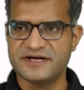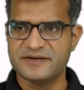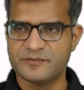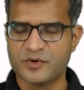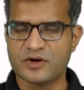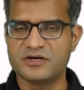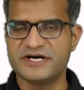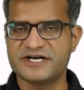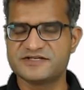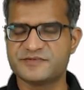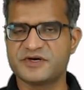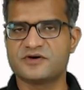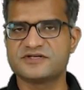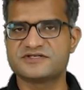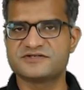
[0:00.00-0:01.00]
probably it is
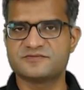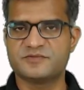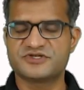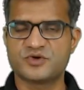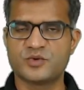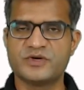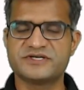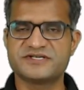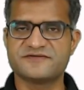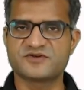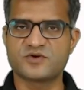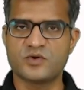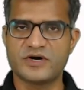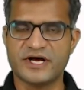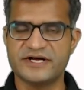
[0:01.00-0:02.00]
because students have
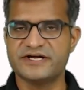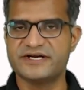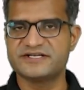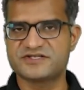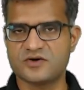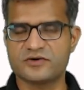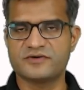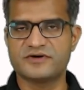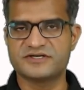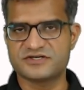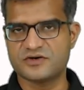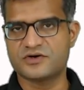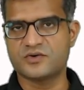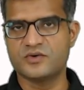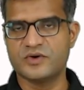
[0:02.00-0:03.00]
scored higher in slot 1 and
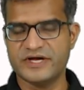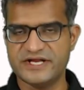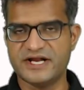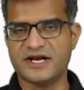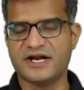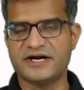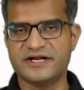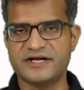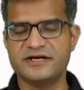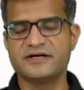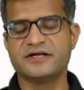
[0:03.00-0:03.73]
slot 2 in LRDI,